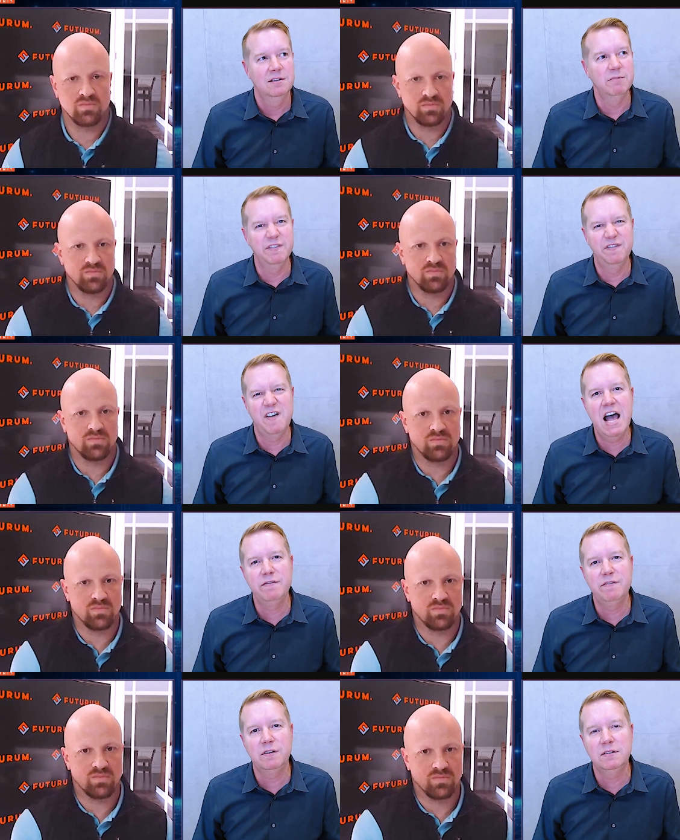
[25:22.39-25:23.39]

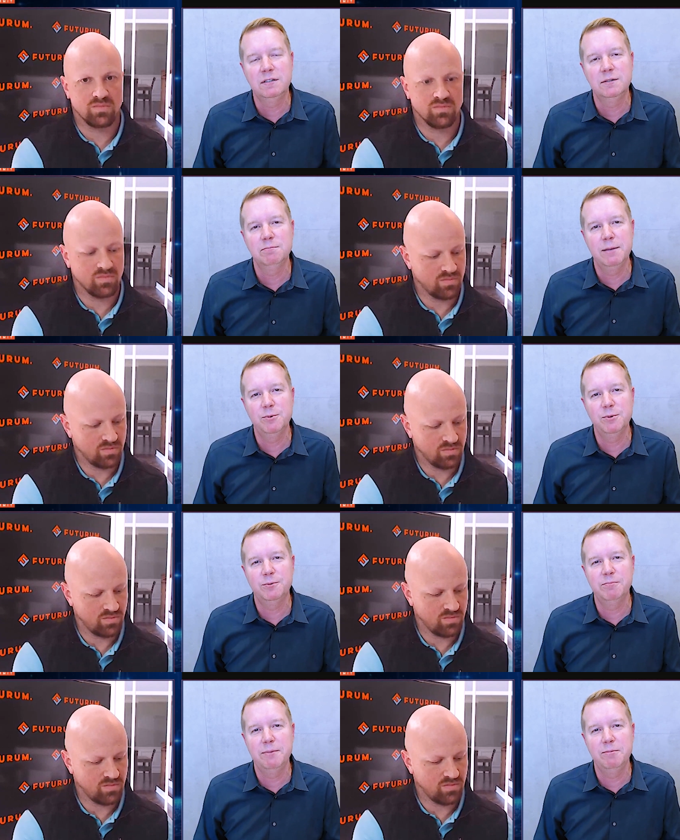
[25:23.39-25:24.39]
Speaker 1: revival. Maybe we'll
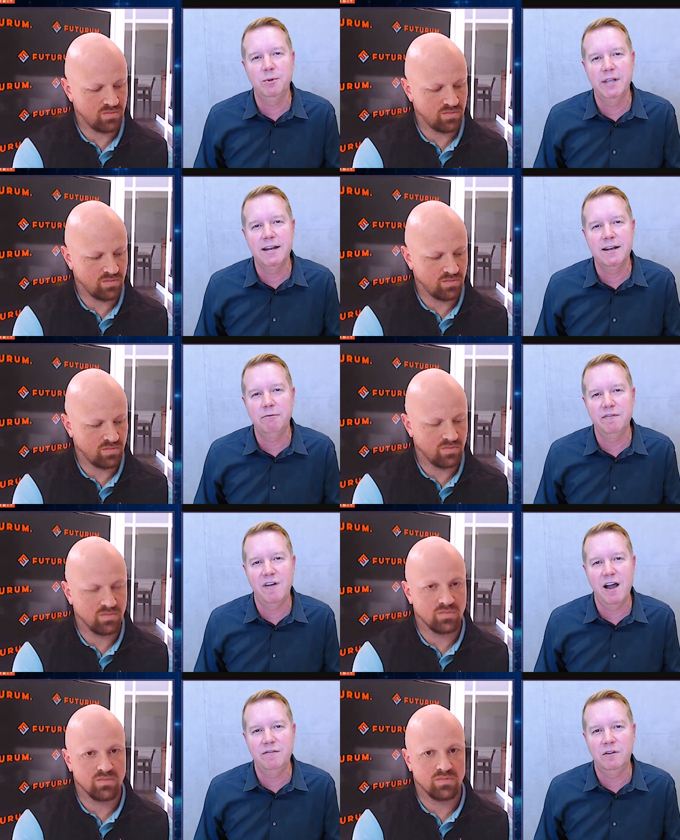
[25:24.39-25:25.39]
maybe we'll land on
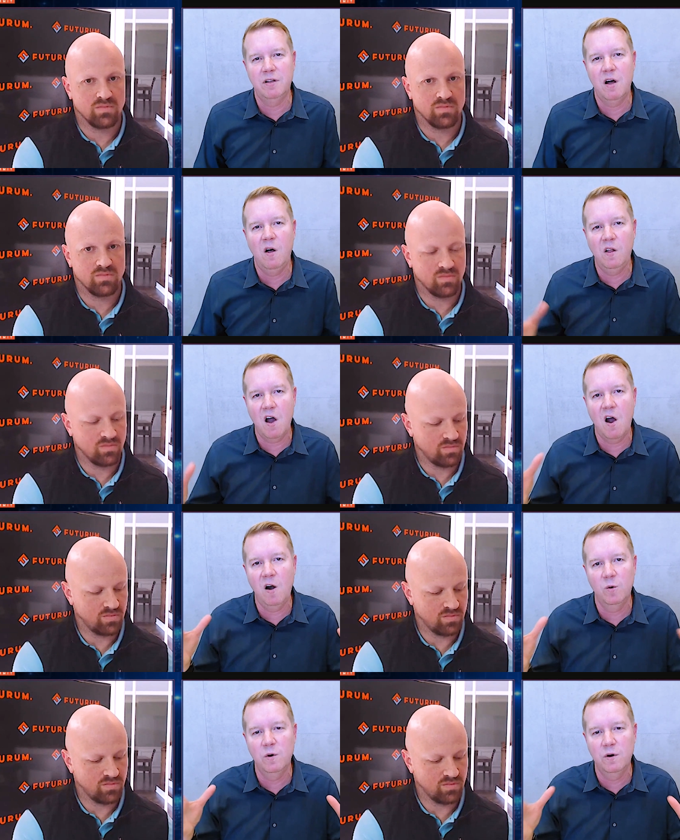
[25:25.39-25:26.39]
revival. All
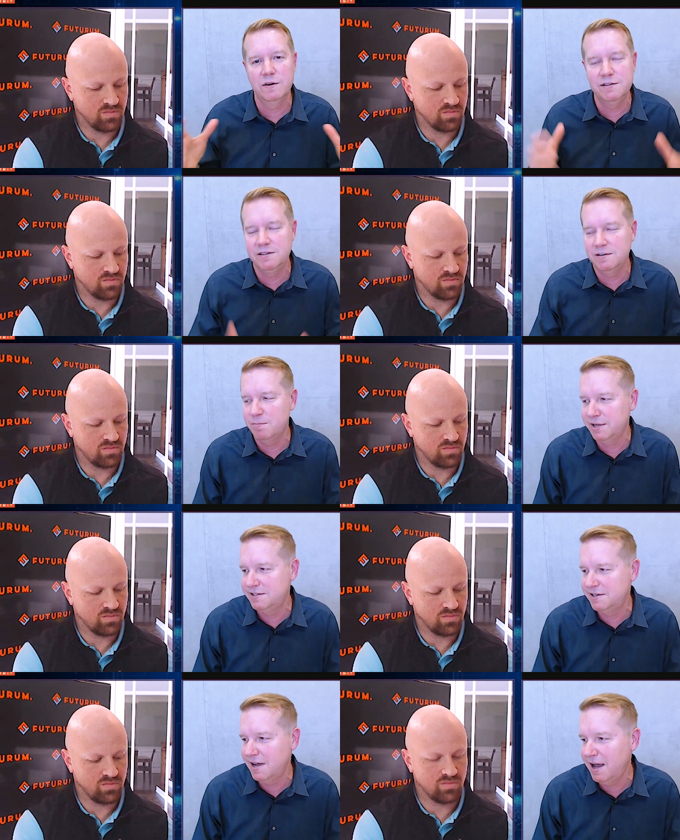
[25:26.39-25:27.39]
R words,
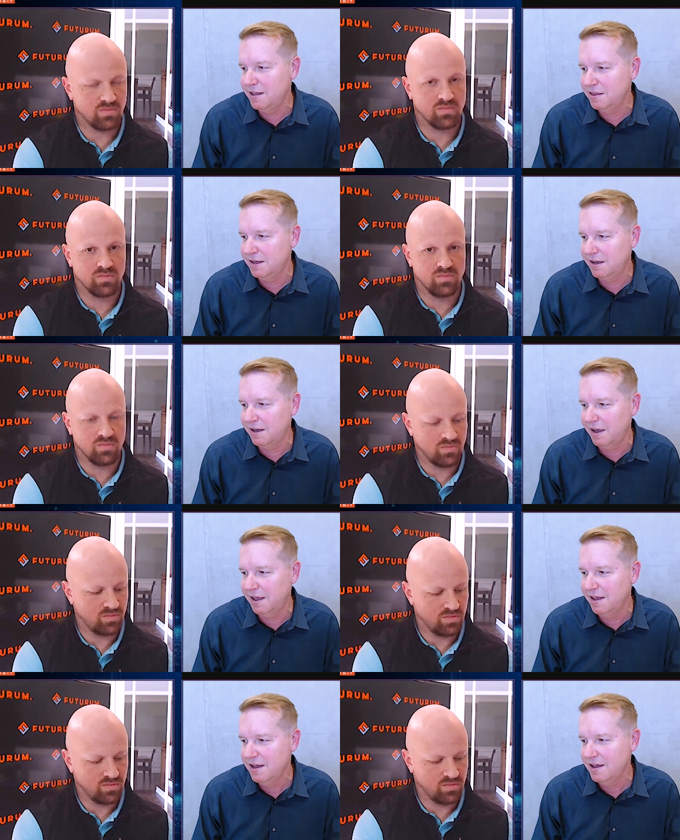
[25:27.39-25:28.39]
but uh, I think
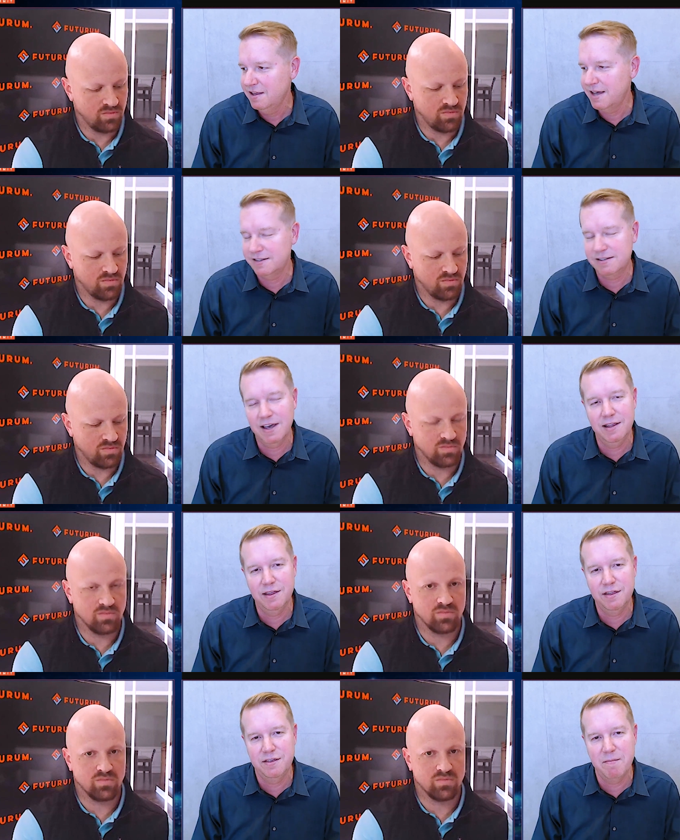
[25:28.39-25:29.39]
uh, that's kind of
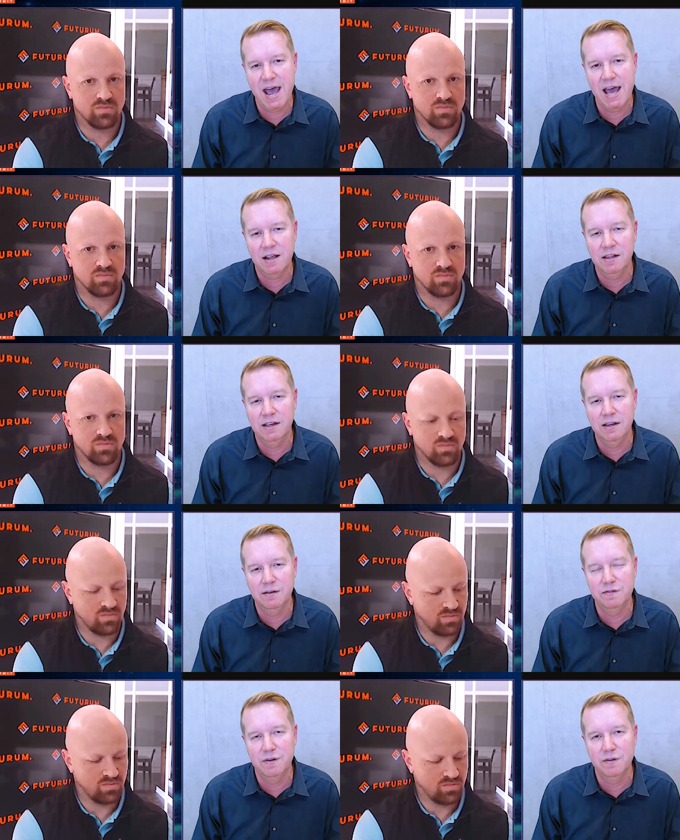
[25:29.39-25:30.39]
the thematically
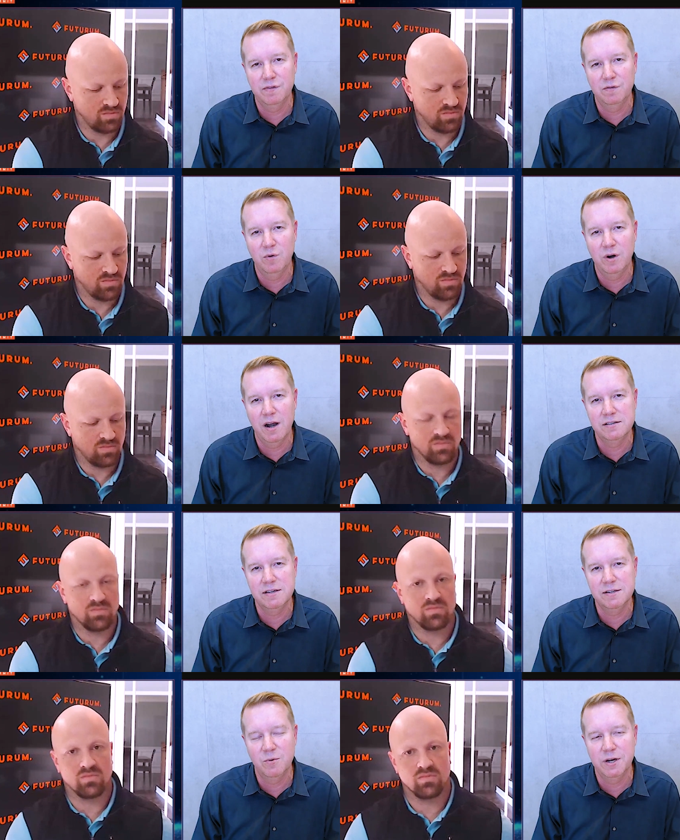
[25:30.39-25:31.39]
of, of, of where I
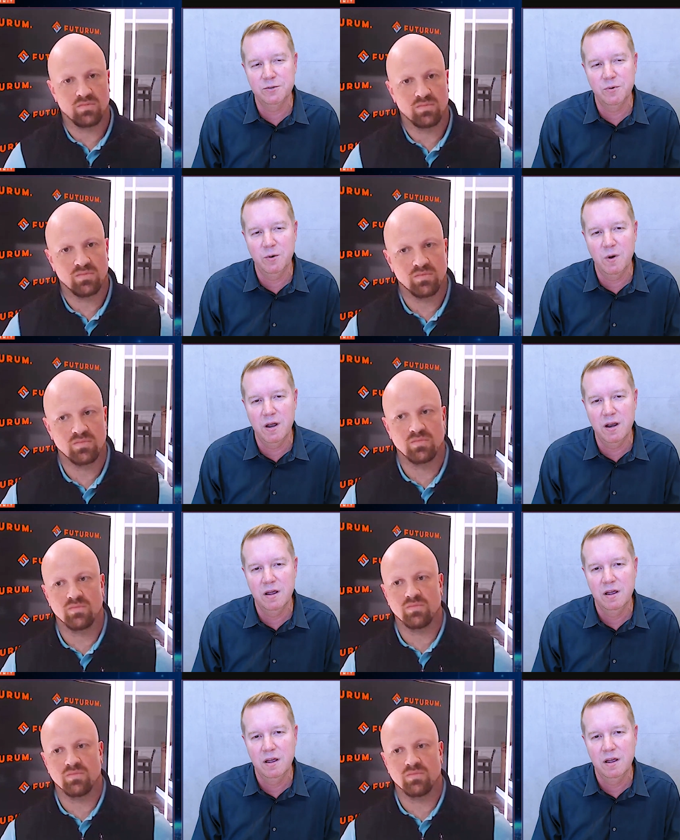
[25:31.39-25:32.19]
see 2021